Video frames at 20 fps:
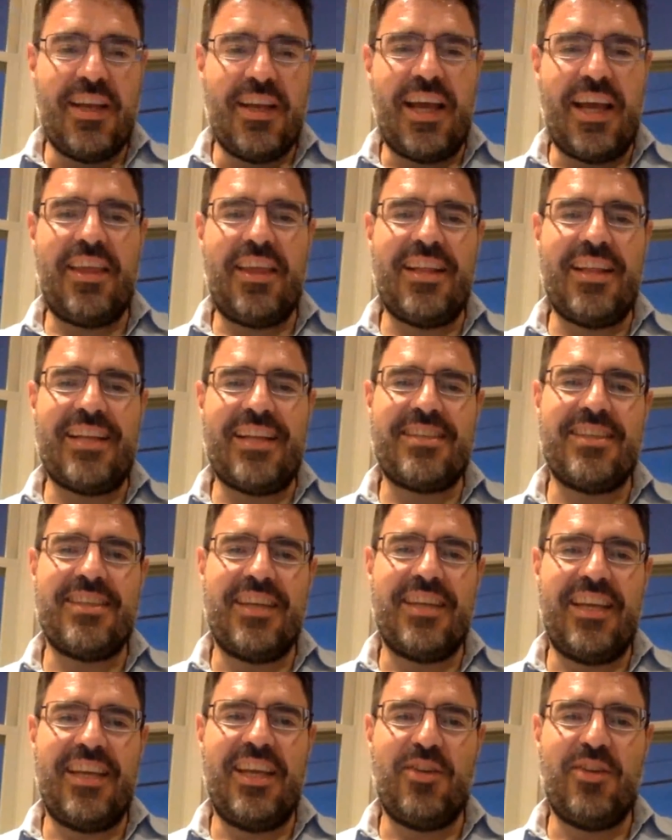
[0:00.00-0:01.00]
I think that's the
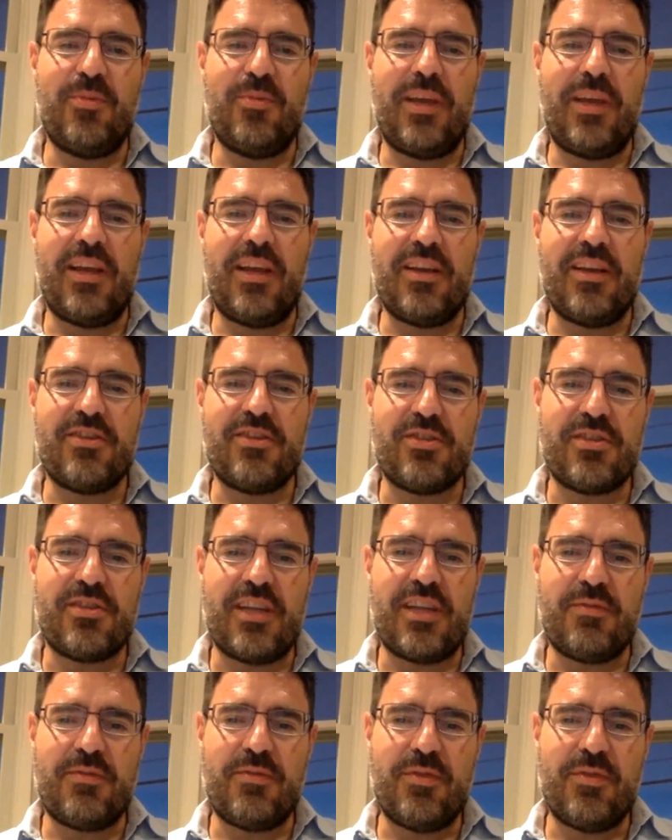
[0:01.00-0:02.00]
key to making a
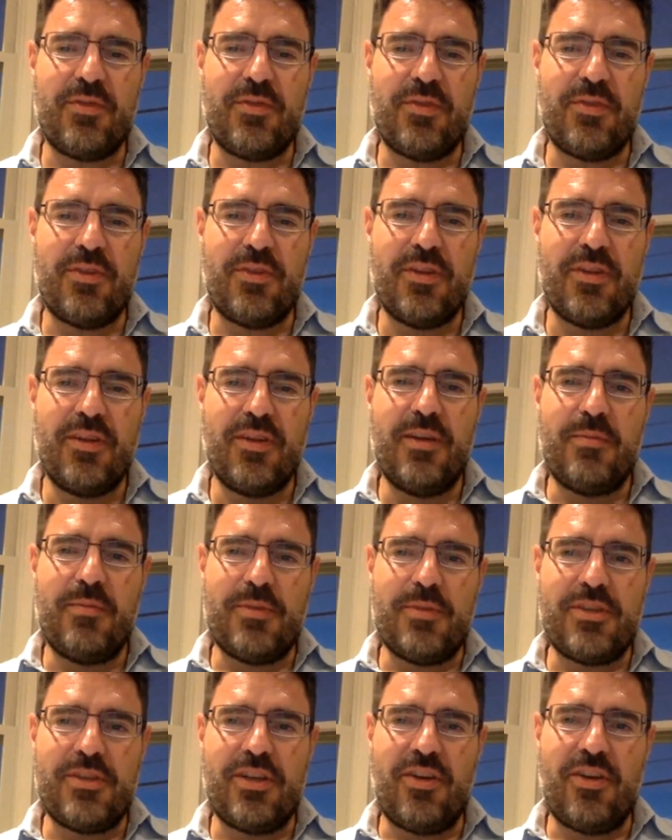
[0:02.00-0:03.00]
successful machine
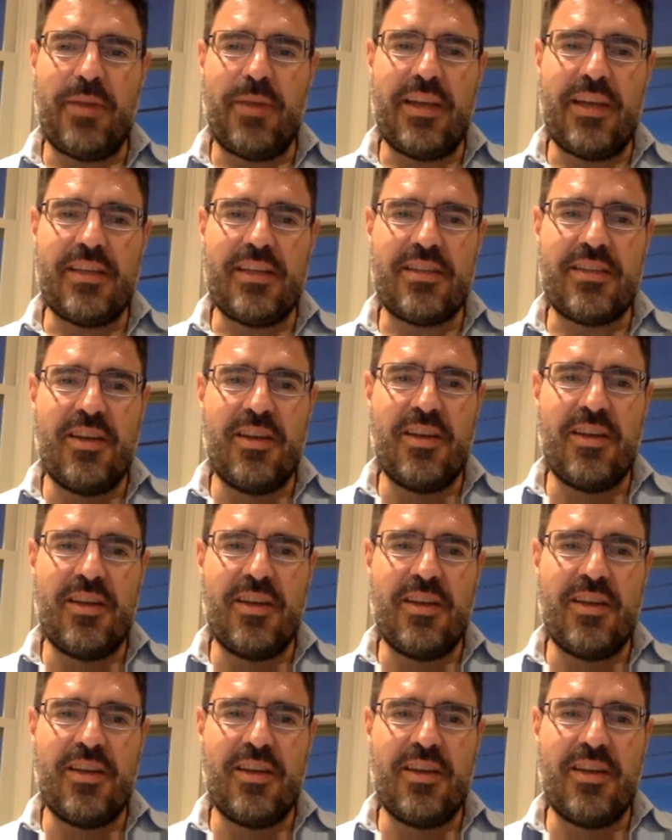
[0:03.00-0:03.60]
learning based